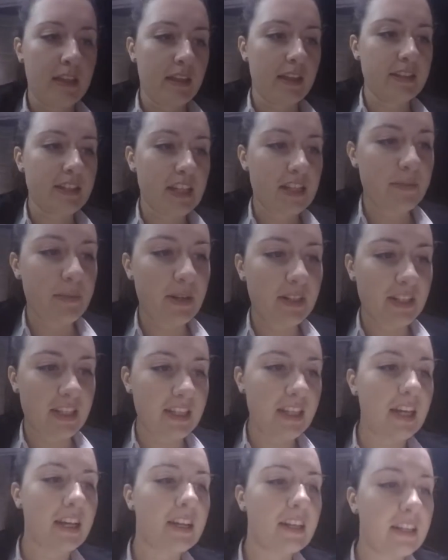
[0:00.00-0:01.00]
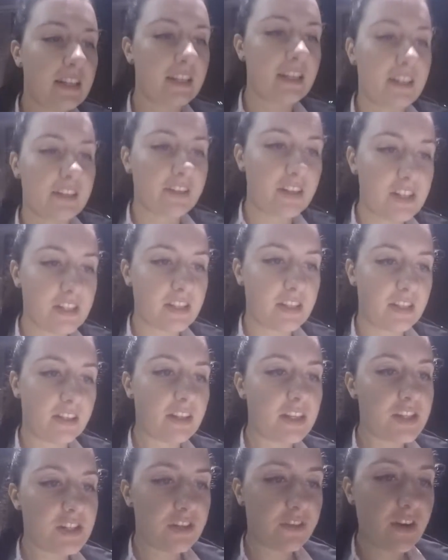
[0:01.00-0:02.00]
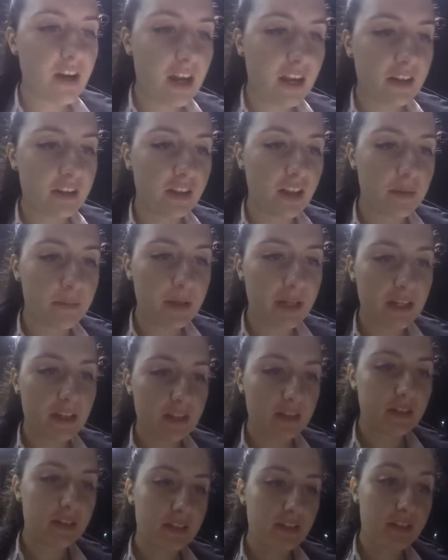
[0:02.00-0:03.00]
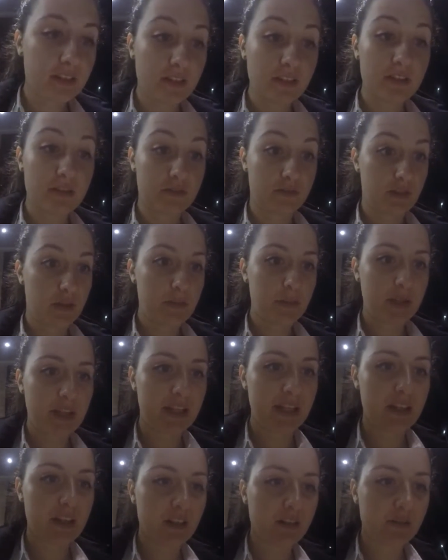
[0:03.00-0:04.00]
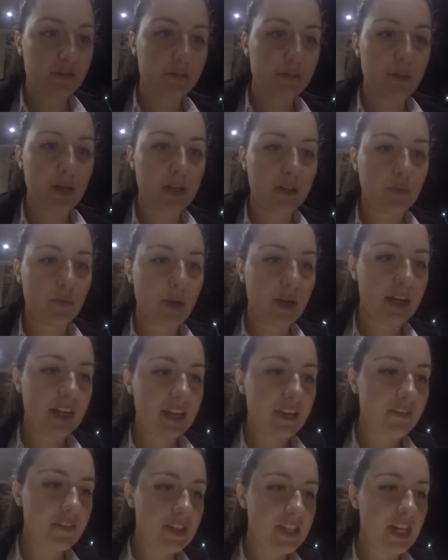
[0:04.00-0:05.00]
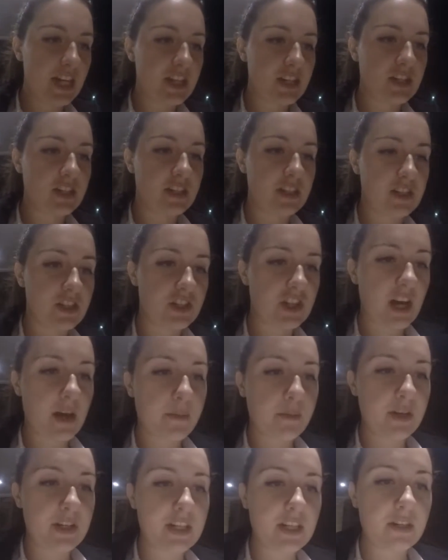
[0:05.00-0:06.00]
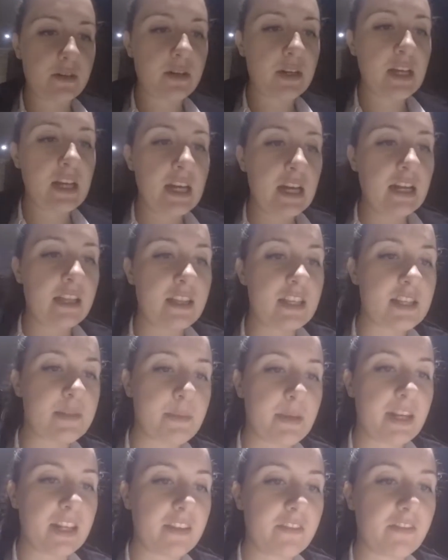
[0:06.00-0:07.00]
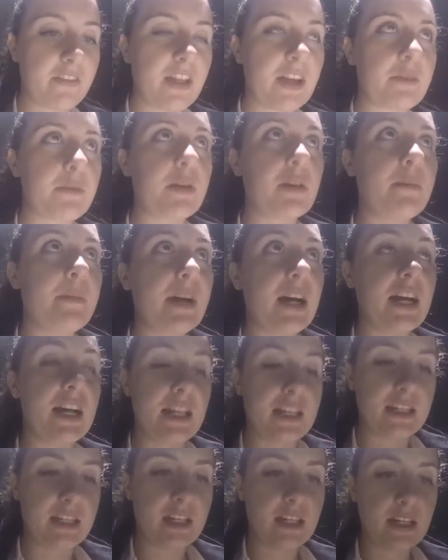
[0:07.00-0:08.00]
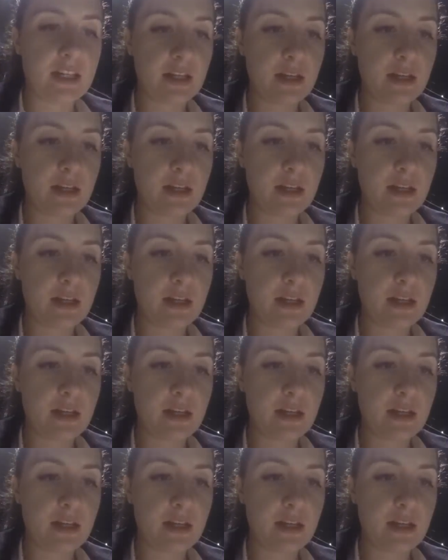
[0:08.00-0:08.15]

La Despedida, the, great, the glacial rock clumbing crumbling among wedding invitations in the shop window, the spinning flywheel behind.